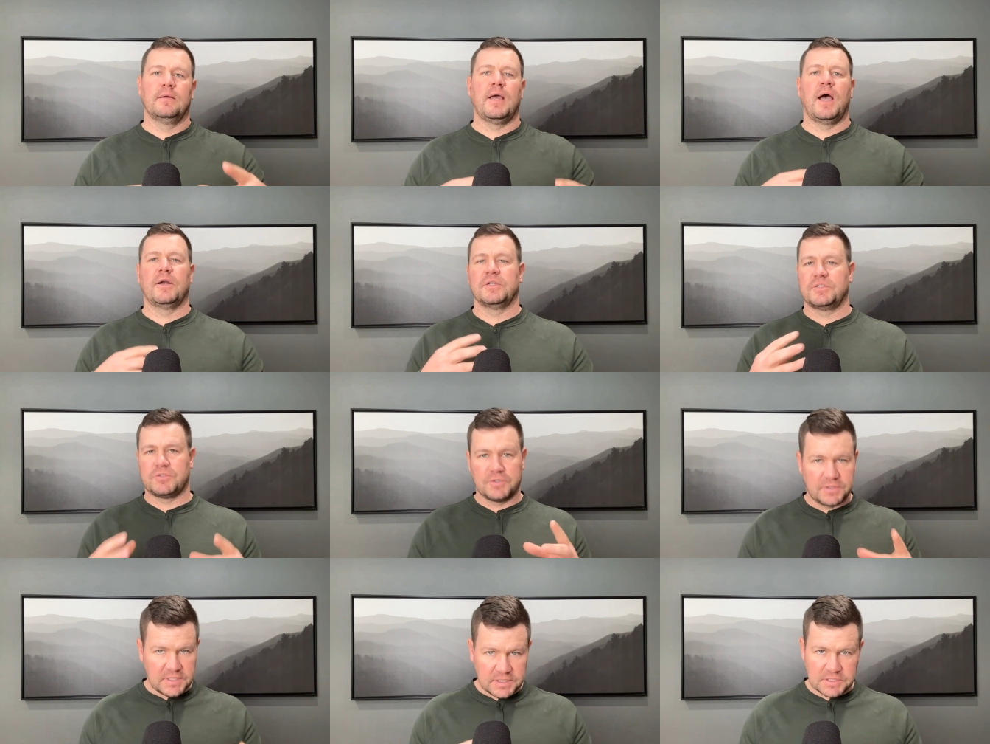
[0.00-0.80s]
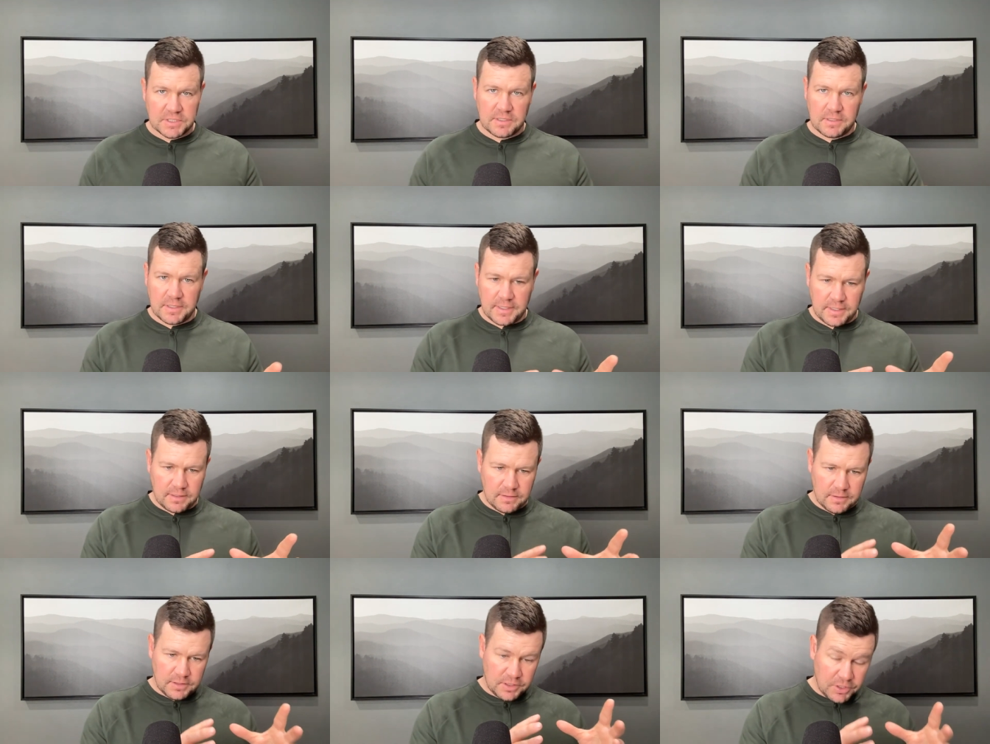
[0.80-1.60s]
how to
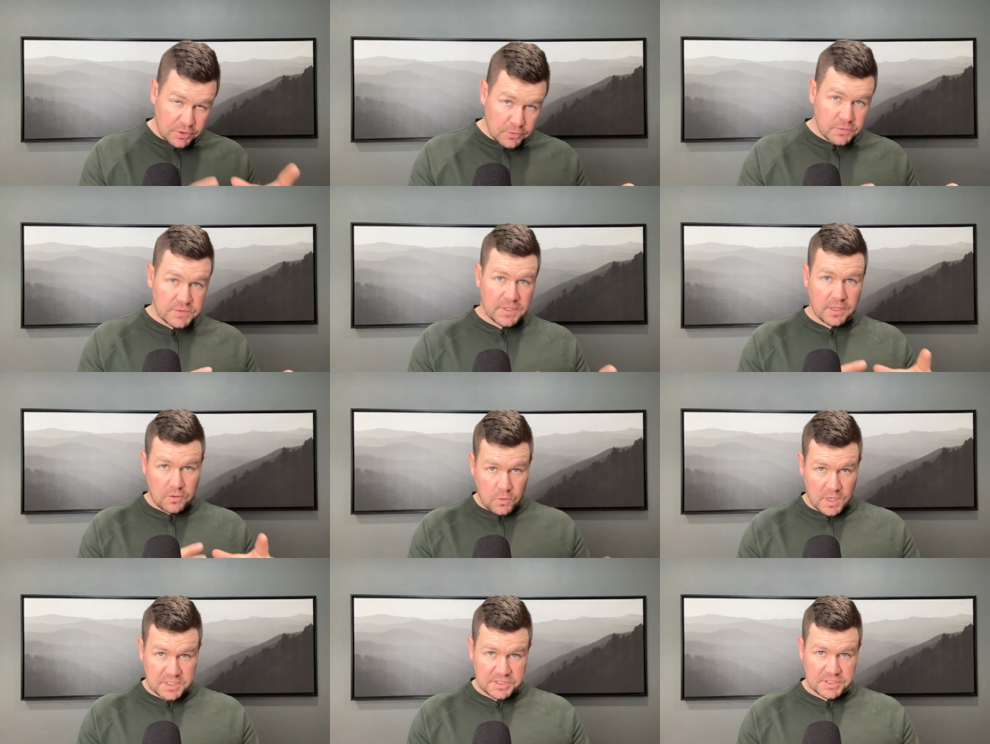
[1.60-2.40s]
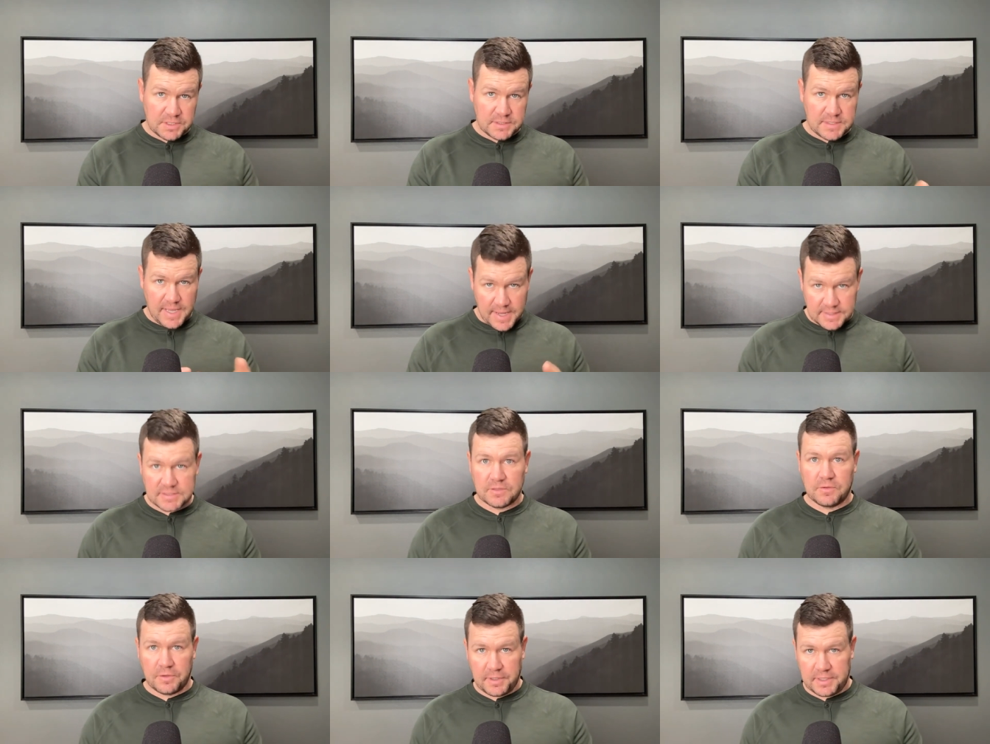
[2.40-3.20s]
strategically use the questions
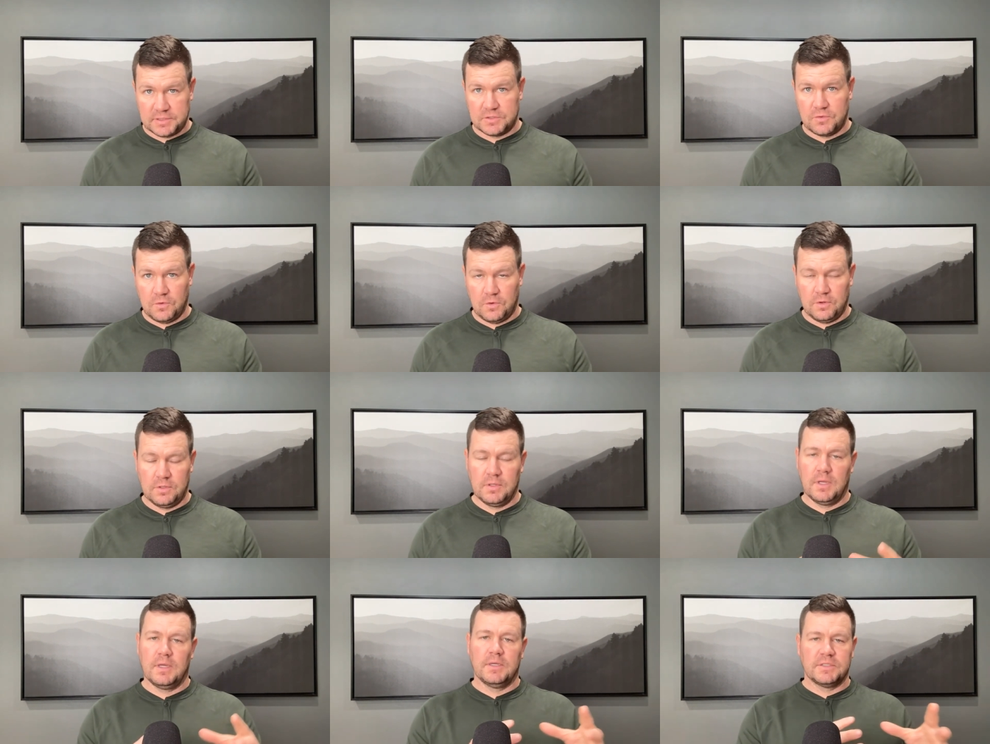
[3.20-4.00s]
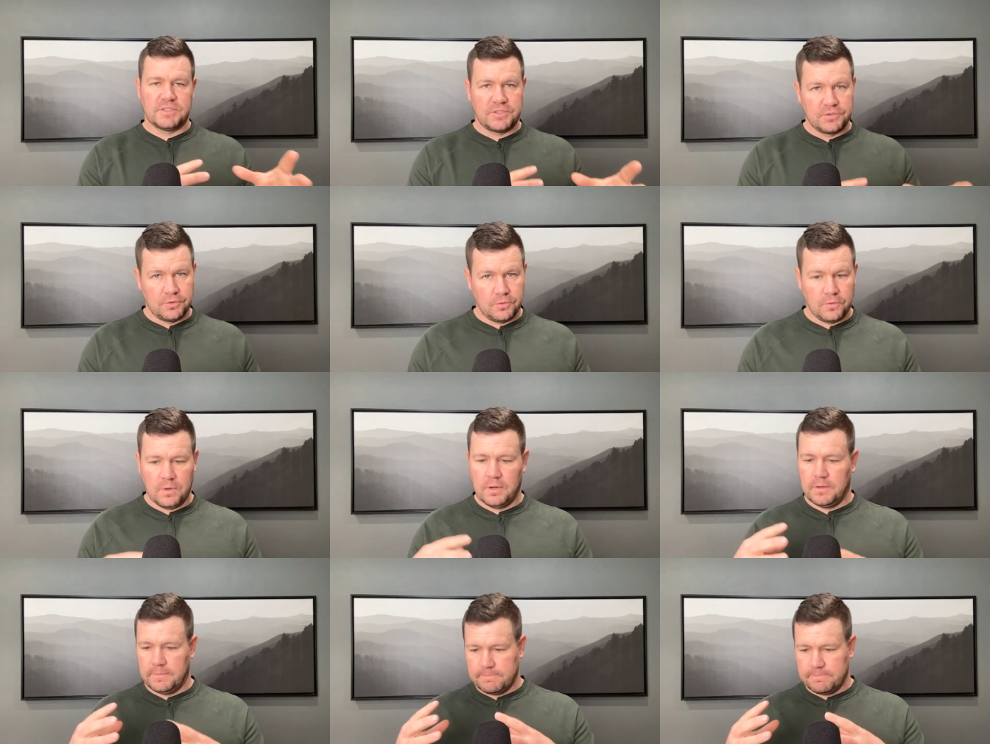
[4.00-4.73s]
as a learning tool to